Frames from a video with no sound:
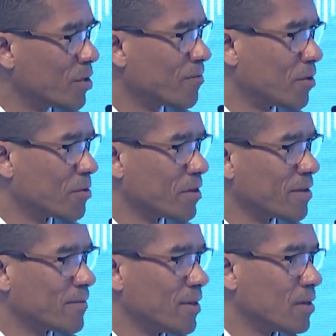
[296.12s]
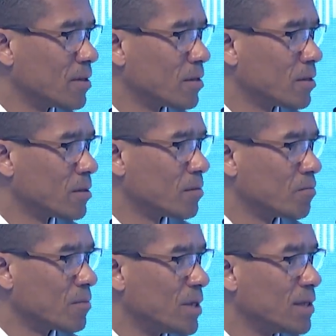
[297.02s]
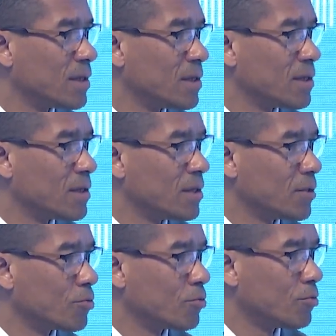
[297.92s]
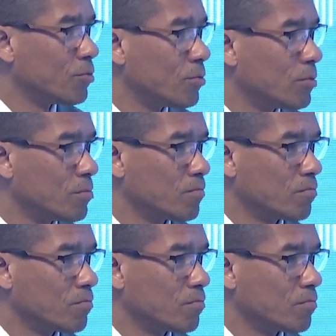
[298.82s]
before you leave. Is it easy to